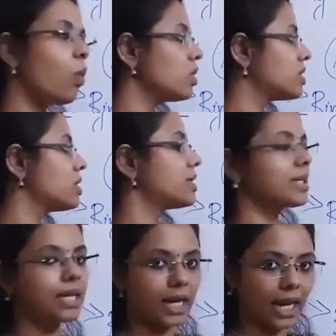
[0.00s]
was
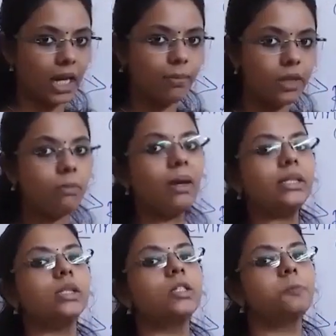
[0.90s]
described by this